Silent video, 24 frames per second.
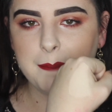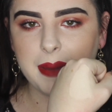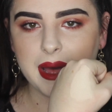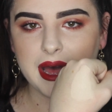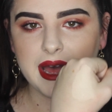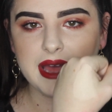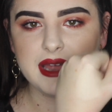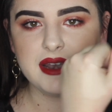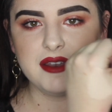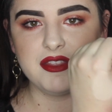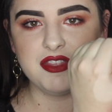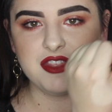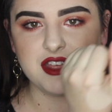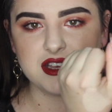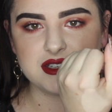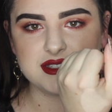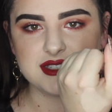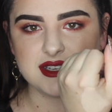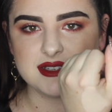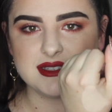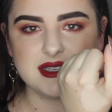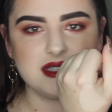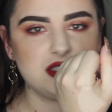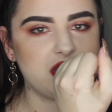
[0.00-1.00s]
but
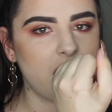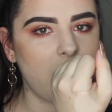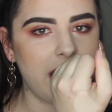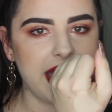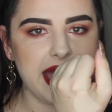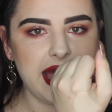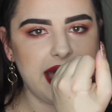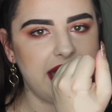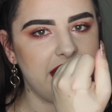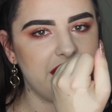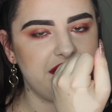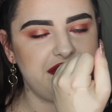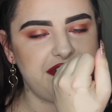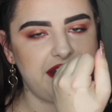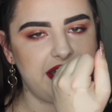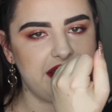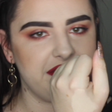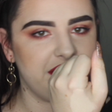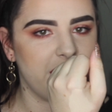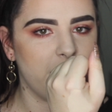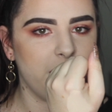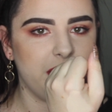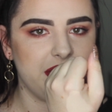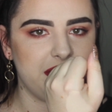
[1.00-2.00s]
this is a die-hard
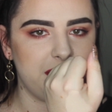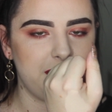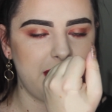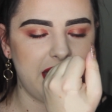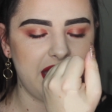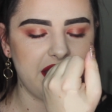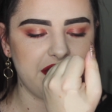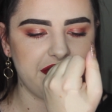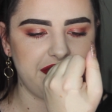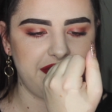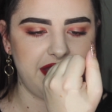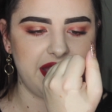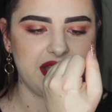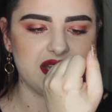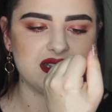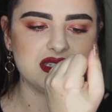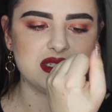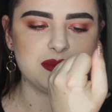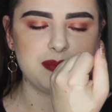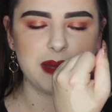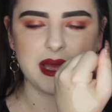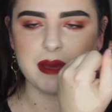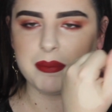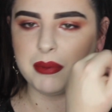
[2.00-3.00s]
favorite with MAC
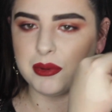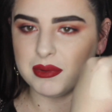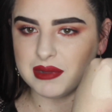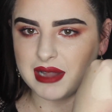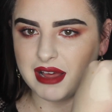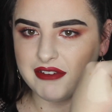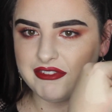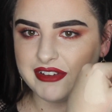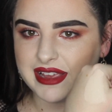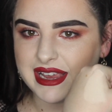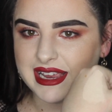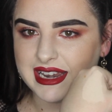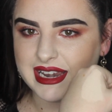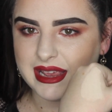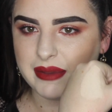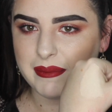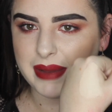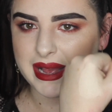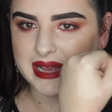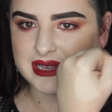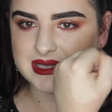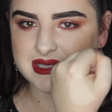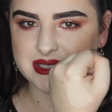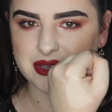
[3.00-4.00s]
fans. People love it
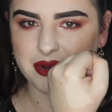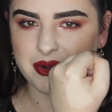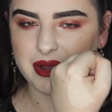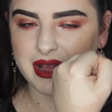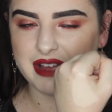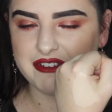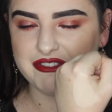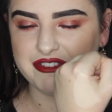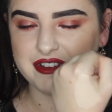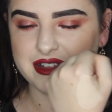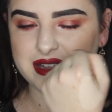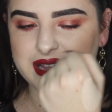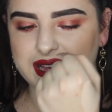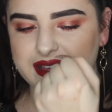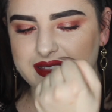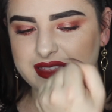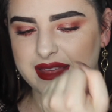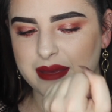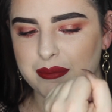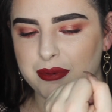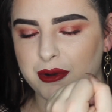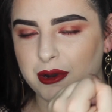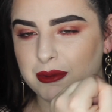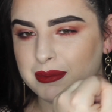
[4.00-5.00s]
anyway, so I feel like
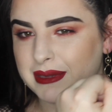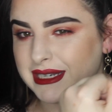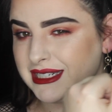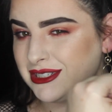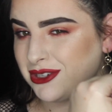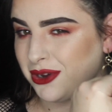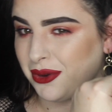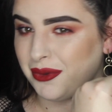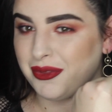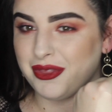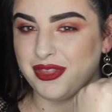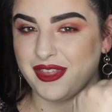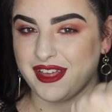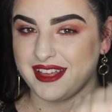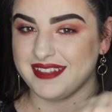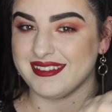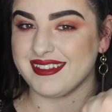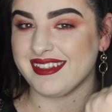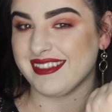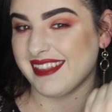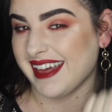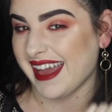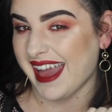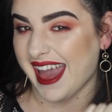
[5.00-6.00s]
they probably don't
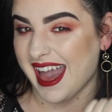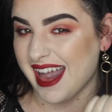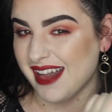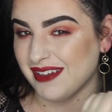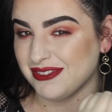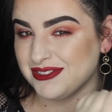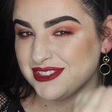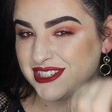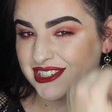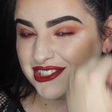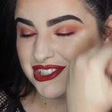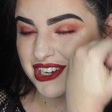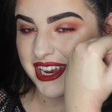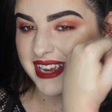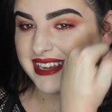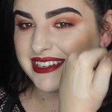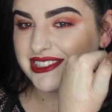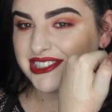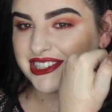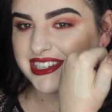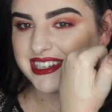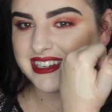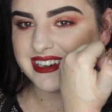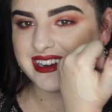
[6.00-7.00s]
think that they have to
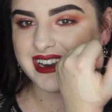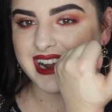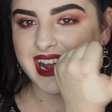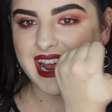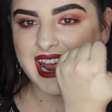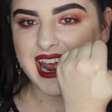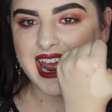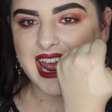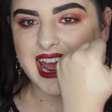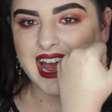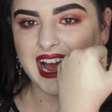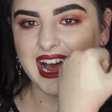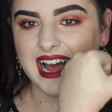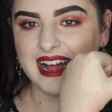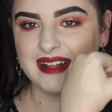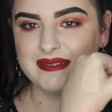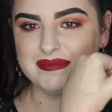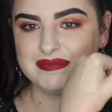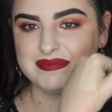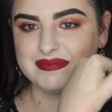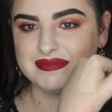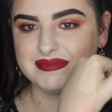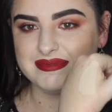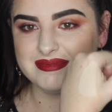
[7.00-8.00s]
change it.
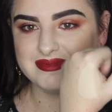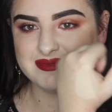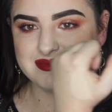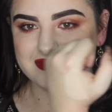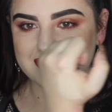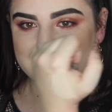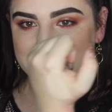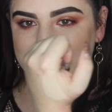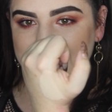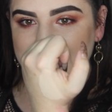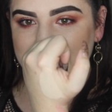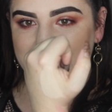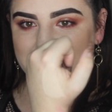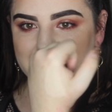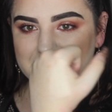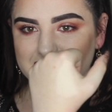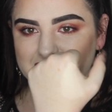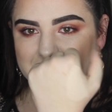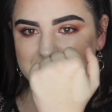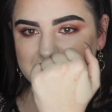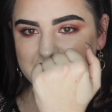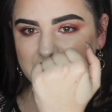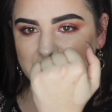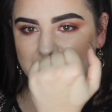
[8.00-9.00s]
Yeah,
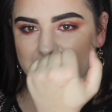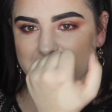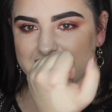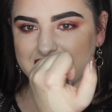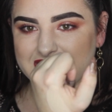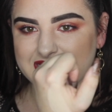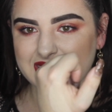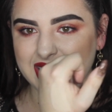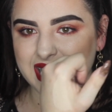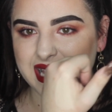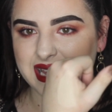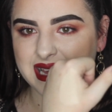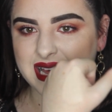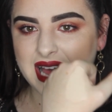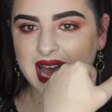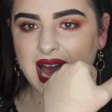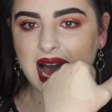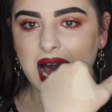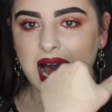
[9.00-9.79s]
you can see